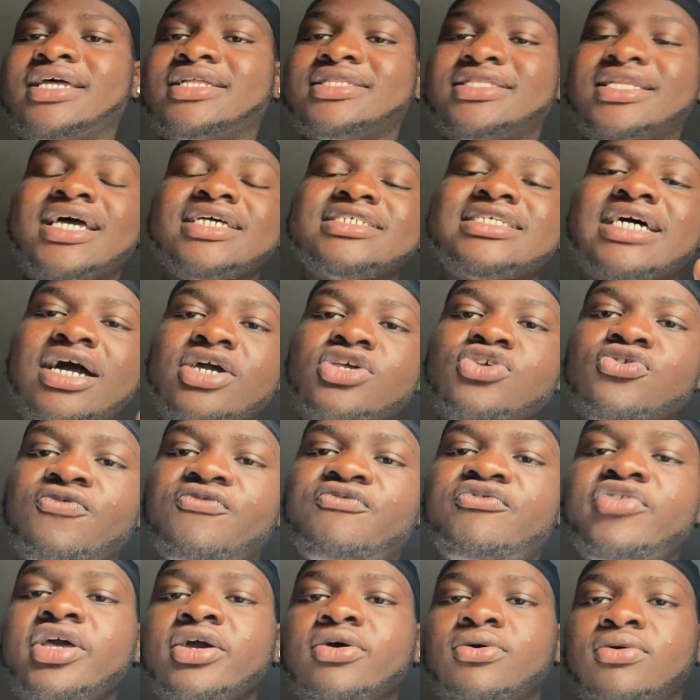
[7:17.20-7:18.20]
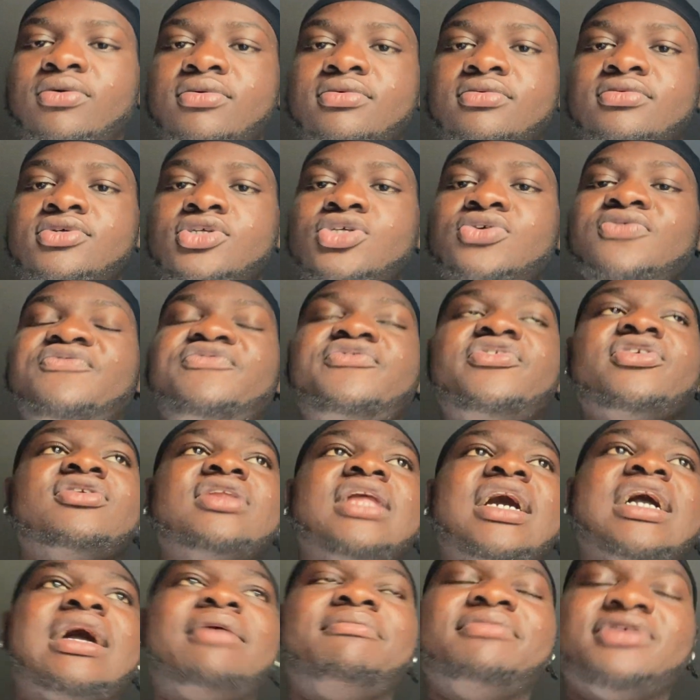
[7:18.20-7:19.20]
that's how you feel. You feel
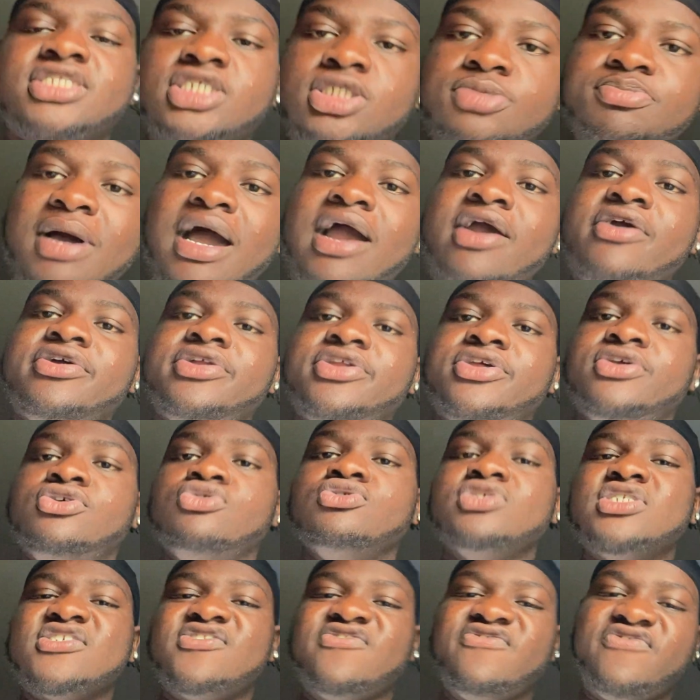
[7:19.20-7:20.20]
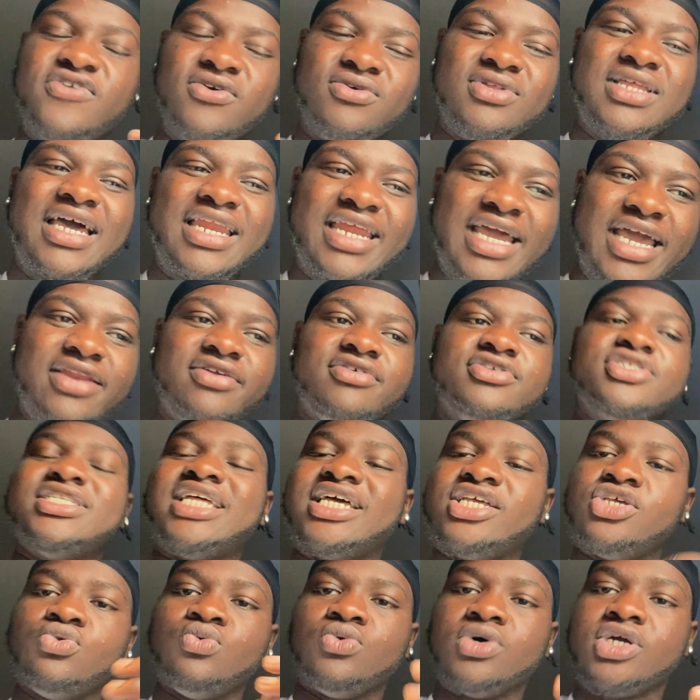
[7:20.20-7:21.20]
like I'm inspiring you. You just feel that energy
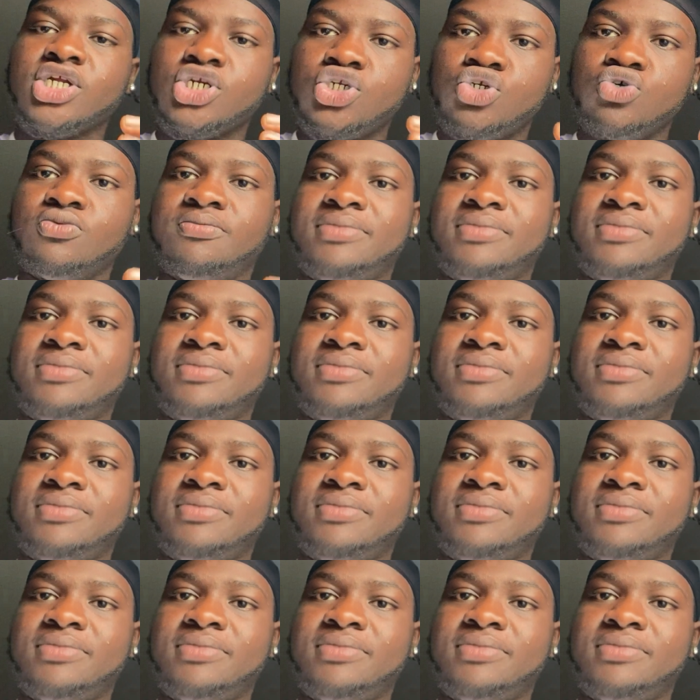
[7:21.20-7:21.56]
that you want to do